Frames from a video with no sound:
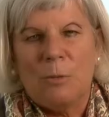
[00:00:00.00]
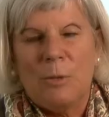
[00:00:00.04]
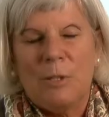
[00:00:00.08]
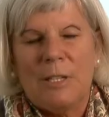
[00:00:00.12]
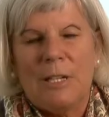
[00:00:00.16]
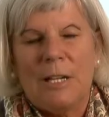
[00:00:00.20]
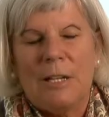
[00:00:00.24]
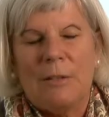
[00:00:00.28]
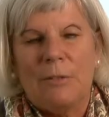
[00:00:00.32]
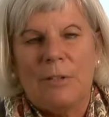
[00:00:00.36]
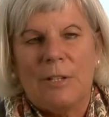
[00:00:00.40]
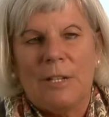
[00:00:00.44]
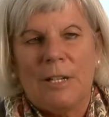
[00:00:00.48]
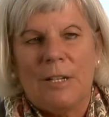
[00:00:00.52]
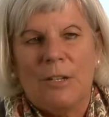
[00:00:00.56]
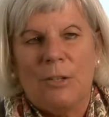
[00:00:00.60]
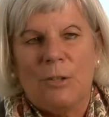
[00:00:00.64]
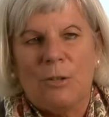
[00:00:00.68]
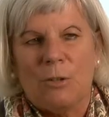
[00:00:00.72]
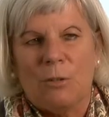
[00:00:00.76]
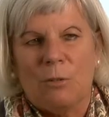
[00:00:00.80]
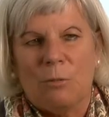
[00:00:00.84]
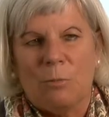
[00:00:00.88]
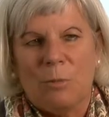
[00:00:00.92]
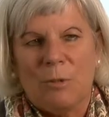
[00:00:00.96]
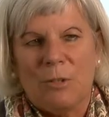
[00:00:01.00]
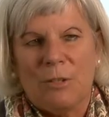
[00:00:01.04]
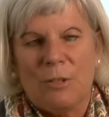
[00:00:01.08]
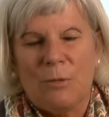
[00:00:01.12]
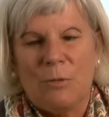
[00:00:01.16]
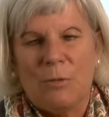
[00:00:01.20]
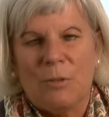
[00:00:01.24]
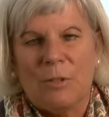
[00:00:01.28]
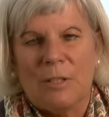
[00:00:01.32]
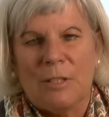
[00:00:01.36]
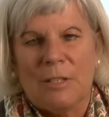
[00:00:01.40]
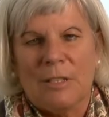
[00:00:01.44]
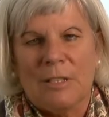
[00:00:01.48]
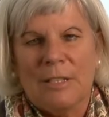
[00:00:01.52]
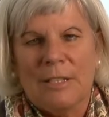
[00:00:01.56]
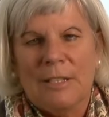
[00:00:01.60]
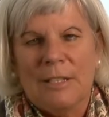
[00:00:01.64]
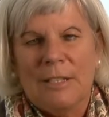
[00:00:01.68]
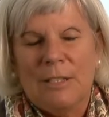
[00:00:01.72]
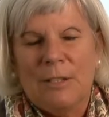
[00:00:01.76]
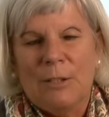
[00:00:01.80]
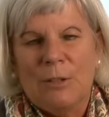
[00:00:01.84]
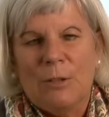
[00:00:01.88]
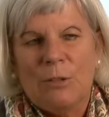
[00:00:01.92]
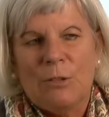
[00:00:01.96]
We cover Asia and the Pacific,
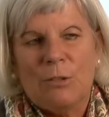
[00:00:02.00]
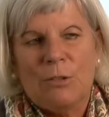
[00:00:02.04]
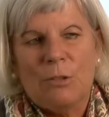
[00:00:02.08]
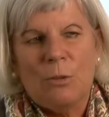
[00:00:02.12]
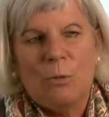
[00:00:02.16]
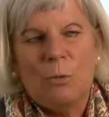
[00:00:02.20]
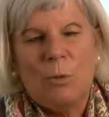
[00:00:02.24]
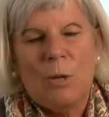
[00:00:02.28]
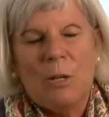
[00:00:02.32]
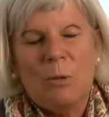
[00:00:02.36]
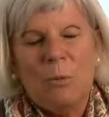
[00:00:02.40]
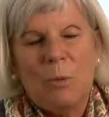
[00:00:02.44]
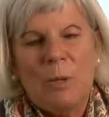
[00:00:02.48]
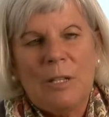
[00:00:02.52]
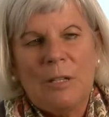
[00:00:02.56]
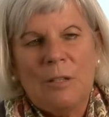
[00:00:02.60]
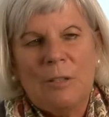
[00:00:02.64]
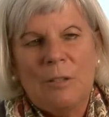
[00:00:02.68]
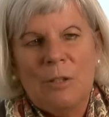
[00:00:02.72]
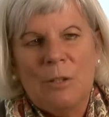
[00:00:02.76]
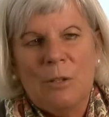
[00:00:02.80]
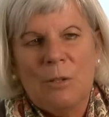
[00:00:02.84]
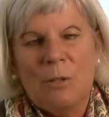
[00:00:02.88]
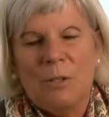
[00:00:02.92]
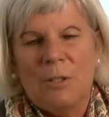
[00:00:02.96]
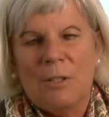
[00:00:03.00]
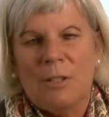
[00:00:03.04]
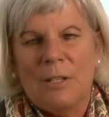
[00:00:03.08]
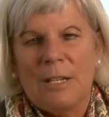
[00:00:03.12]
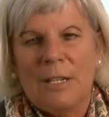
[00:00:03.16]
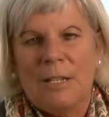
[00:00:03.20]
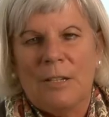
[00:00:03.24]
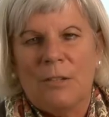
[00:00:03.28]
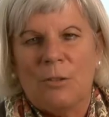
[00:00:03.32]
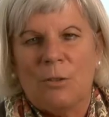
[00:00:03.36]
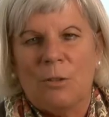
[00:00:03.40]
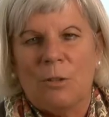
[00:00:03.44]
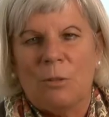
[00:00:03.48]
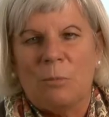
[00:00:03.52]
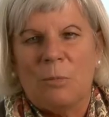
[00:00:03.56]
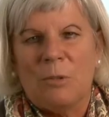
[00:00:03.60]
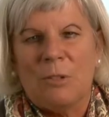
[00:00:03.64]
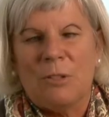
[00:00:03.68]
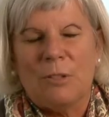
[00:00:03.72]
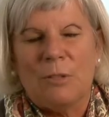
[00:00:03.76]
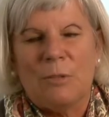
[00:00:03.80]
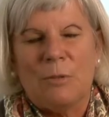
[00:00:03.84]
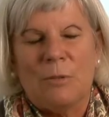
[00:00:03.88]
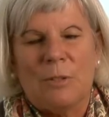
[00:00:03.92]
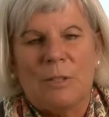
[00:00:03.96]
so we're well known in Asia and the
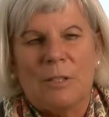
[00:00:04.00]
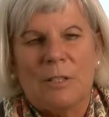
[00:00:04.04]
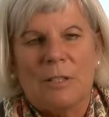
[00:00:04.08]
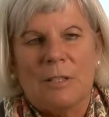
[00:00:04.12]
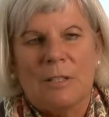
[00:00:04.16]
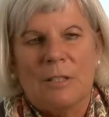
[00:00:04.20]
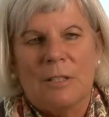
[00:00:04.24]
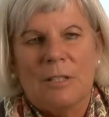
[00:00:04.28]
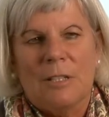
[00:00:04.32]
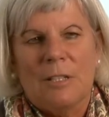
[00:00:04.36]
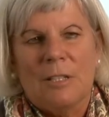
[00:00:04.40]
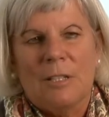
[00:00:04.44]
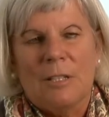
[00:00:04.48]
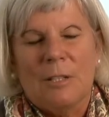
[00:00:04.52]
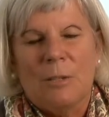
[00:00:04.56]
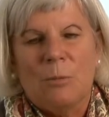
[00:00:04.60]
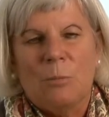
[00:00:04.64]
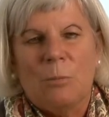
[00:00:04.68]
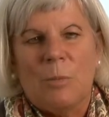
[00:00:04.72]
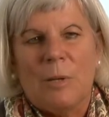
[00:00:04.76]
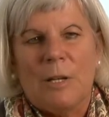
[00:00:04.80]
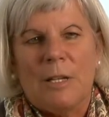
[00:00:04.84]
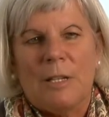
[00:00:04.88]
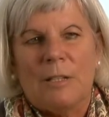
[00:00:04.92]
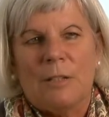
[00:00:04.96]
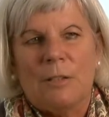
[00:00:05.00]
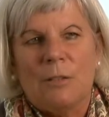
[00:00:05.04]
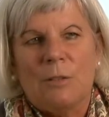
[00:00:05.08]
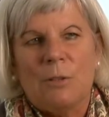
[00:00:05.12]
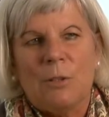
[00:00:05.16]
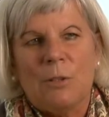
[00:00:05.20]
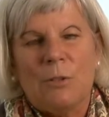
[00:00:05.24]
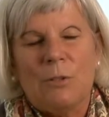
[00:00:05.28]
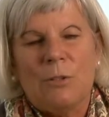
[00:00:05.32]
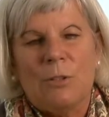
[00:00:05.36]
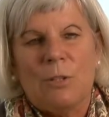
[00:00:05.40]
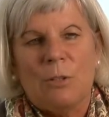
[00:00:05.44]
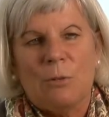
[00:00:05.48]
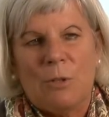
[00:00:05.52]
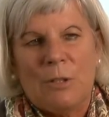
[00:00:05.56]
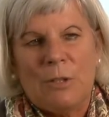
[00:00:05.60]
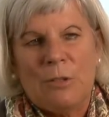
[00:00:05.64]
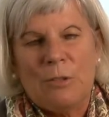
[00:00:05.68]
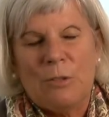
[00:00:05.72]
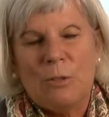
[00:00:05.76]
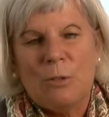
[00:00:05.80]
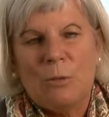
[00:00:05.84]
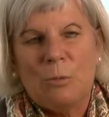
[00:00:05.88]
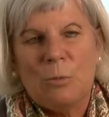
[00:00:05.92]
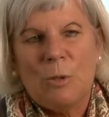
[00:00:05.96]
Pacific, but not in the
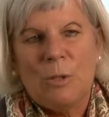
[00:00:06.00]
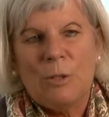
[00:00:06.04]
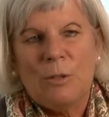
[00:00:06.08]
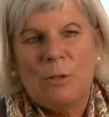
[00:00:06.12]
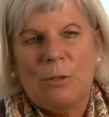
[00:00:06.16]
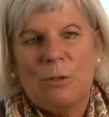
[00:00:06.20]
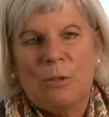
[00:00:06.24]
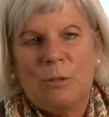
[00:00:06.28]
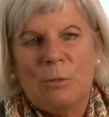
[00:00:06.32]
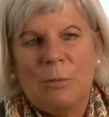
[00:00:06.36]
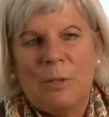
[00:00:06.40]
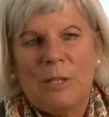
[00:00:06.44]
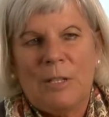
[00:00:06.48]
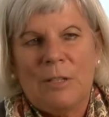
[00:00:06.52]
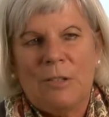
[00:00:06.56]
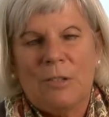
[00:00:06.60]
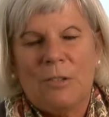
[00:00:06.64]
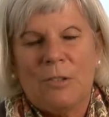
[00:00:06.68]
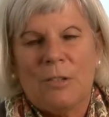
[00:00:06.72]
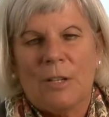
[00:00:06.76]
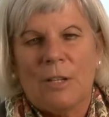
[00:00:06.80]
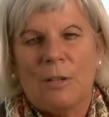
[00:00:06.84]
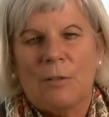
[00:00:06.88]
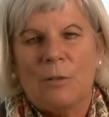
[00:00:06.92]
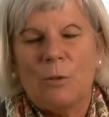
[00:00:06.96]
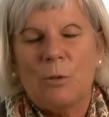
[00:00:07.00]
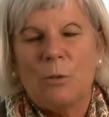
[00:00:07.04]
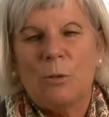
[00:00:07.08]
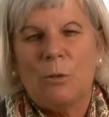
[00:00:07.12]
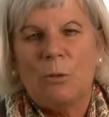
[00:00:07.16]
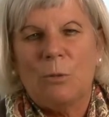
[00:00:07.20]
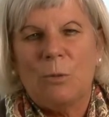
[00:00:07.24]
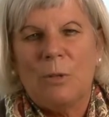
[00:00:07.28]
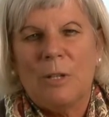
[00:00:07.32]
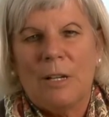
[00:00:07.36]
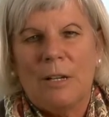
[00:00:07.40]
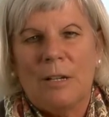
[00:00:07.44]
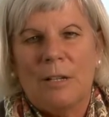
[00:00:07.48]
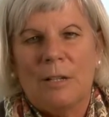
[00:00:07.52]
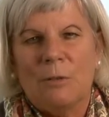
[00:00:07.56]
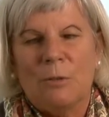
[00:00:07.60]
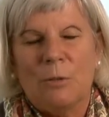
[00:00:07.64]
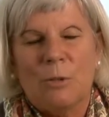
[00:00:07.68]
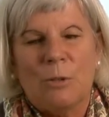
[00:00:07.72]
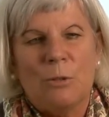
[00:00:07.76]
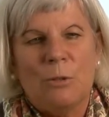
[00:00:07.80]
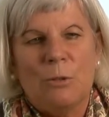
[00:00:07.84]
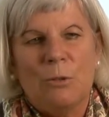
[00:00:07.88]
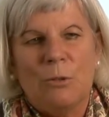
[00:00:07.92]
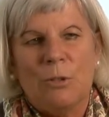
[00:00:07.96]
rest of the world so much. And of course, we are
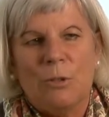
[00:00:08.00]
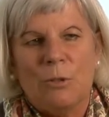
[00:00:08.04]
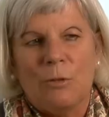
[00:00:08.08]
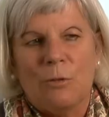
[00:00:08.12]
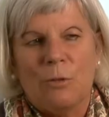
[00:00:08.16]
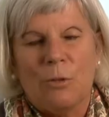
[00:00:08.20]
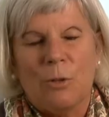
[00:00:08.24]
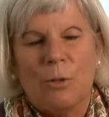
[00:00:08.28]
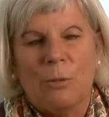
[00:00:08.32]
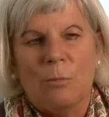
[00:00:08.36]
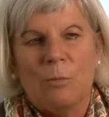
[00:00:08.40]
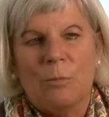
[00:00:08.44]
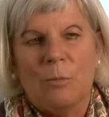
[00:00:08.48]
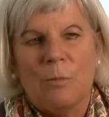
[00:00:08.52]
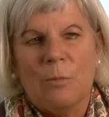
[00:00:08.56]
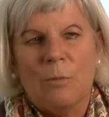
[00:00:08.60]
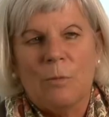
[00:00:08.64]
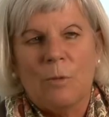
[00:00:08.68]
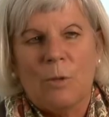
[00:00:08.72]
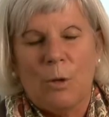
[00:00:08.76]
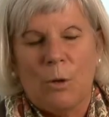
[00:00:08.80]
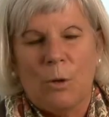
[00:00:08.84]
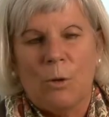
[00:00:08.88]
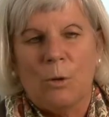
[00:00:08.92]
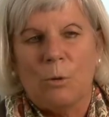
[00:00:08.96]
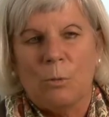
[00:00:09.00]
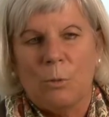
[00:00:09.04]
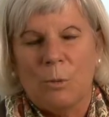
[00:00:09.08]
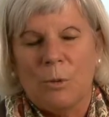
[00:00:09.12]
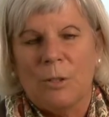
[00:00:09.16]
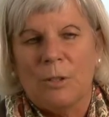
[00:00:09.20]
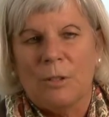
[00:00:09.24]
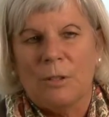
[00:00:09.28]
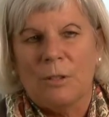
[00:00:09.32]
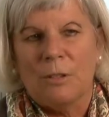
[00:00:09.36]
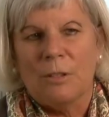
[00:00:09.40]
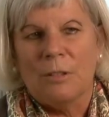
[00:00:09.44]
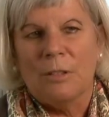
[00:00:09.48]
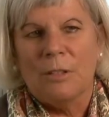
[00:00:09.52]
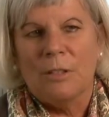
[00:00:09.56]
recruiting from the whole world.